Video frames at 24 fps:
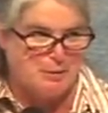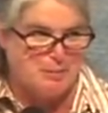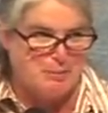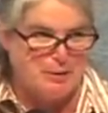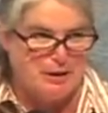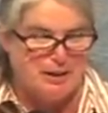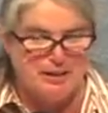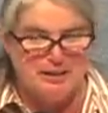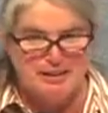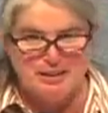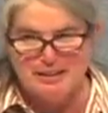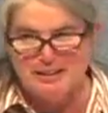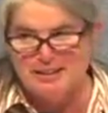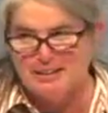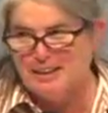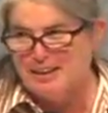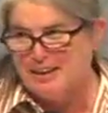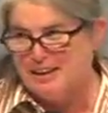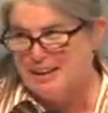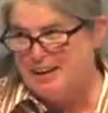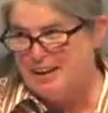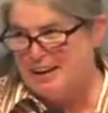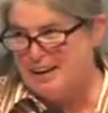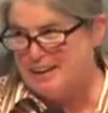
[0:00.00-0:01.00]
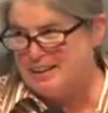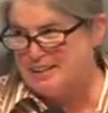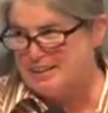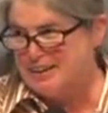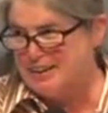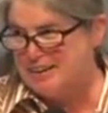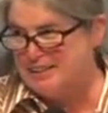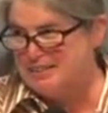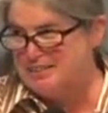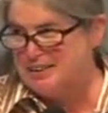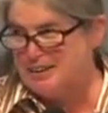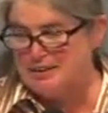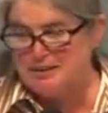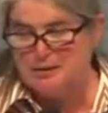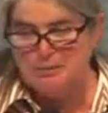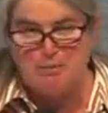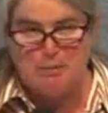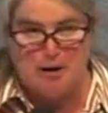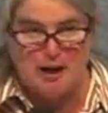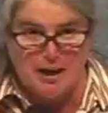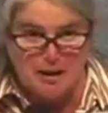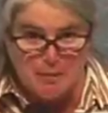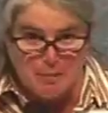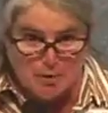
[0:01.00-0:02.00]
Bailey had contacted
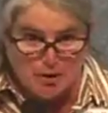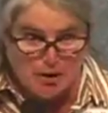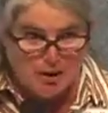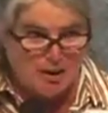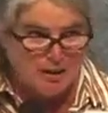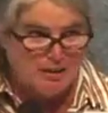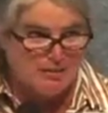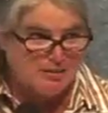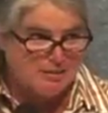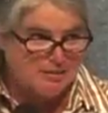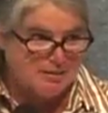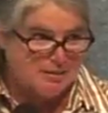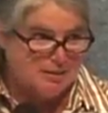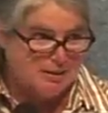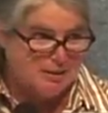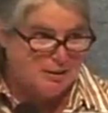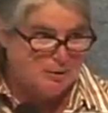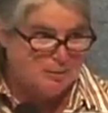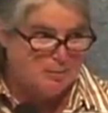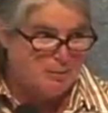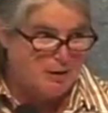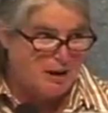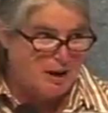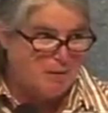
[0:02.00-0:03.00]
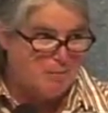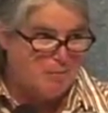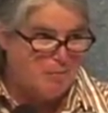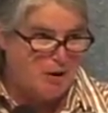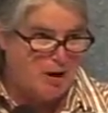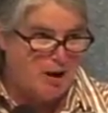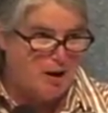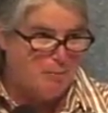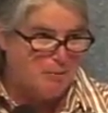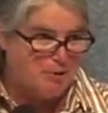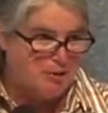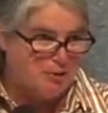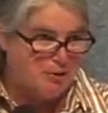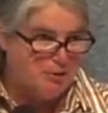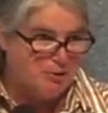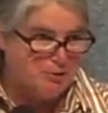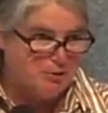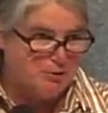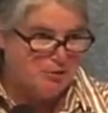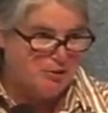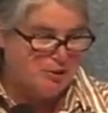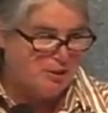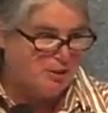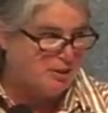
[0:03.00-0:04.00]
my boss, Bob Bauman,
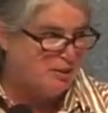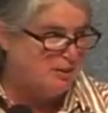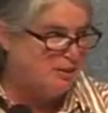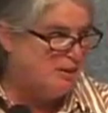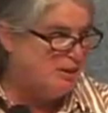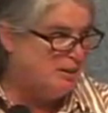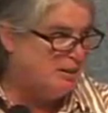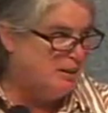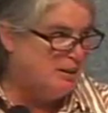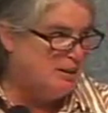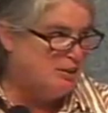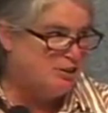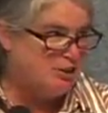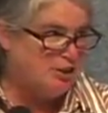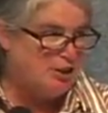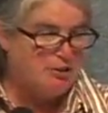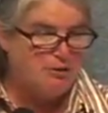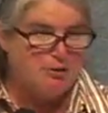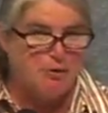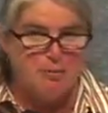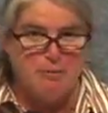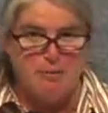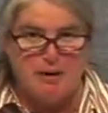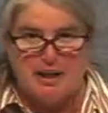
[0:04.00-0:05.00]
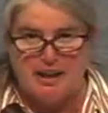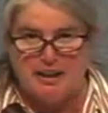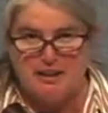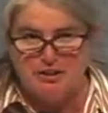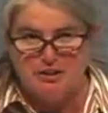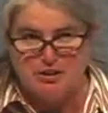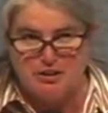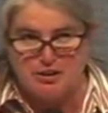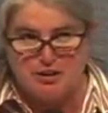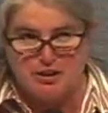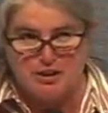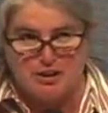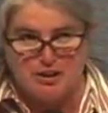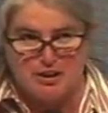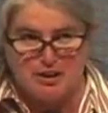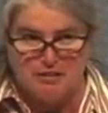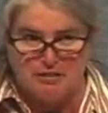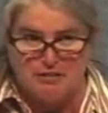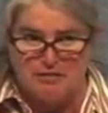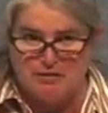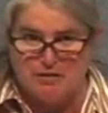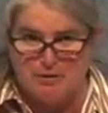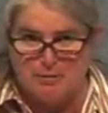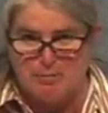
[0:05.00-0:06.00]
who's the general manager
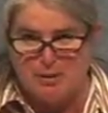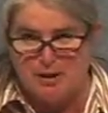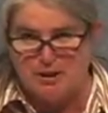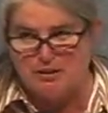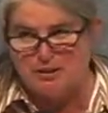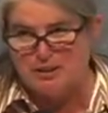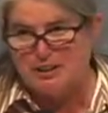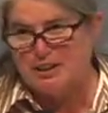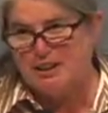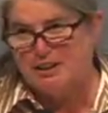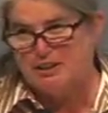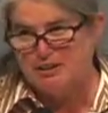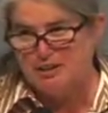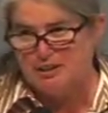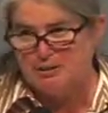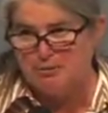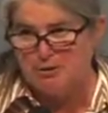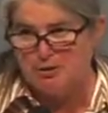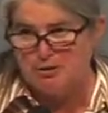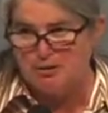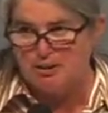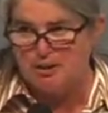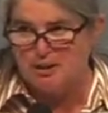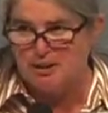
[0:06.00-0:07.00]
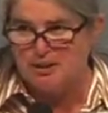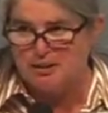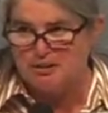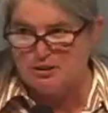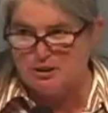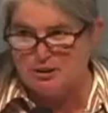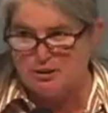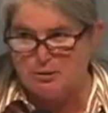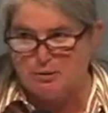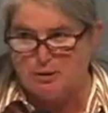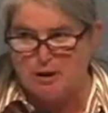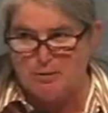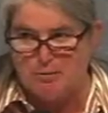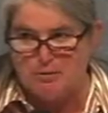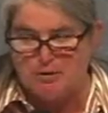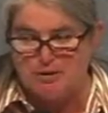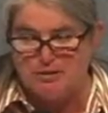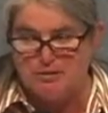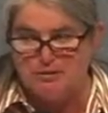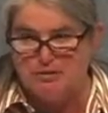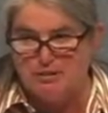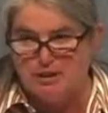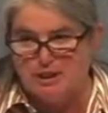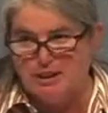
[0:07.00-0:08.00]
of the Butler County Rural Electric
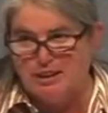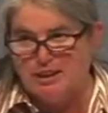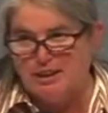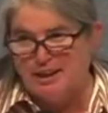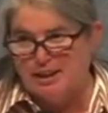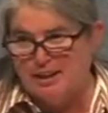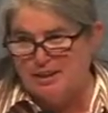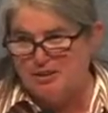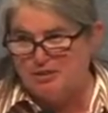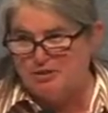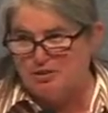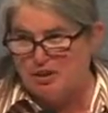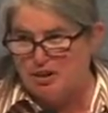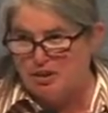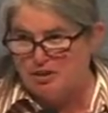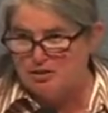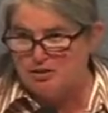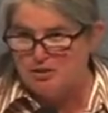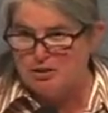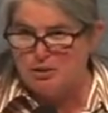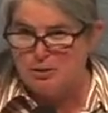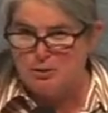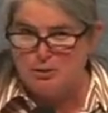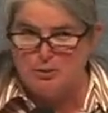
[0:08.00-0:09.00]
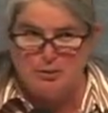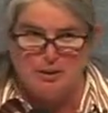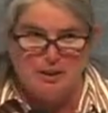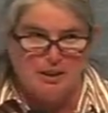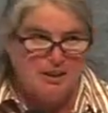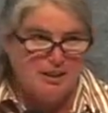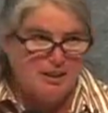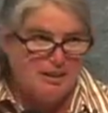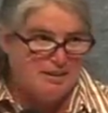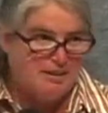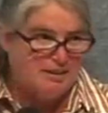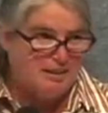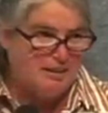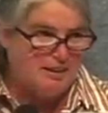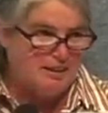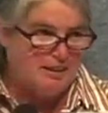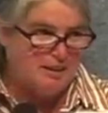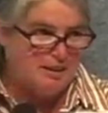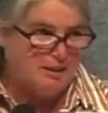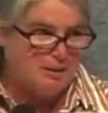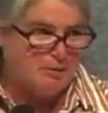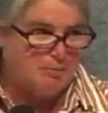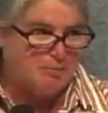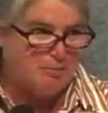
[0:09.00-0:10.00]
Cooperative and is also
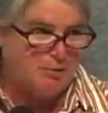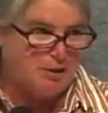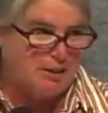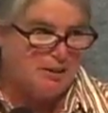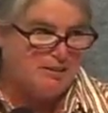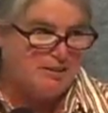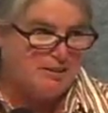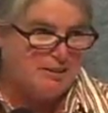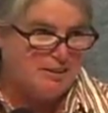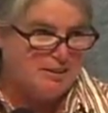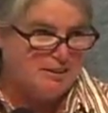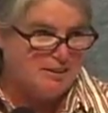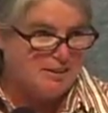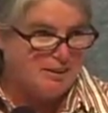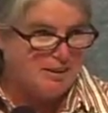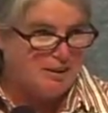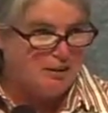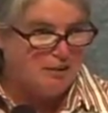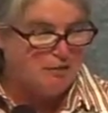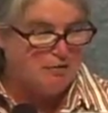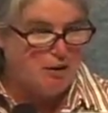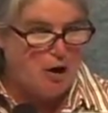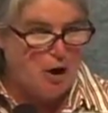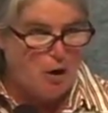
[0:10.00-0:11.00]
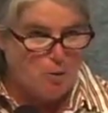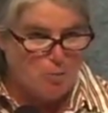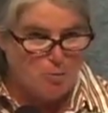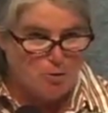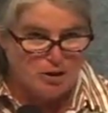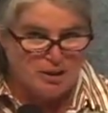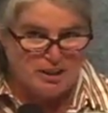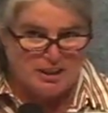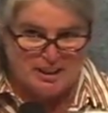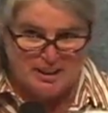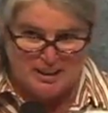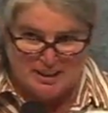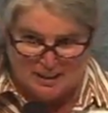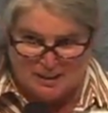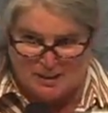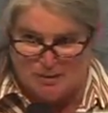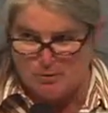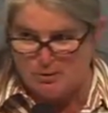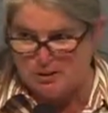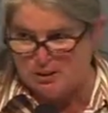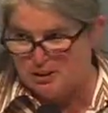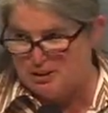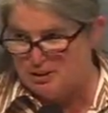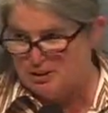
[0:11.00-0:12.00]
the president of Homeward Inc.,
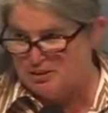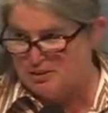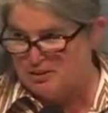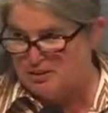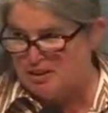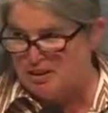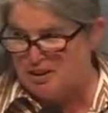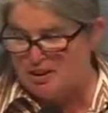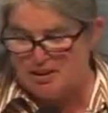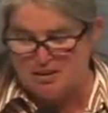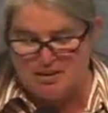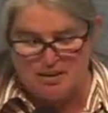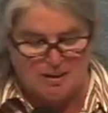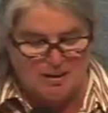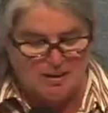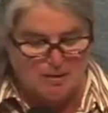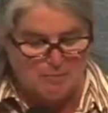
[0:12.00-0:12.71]
which is our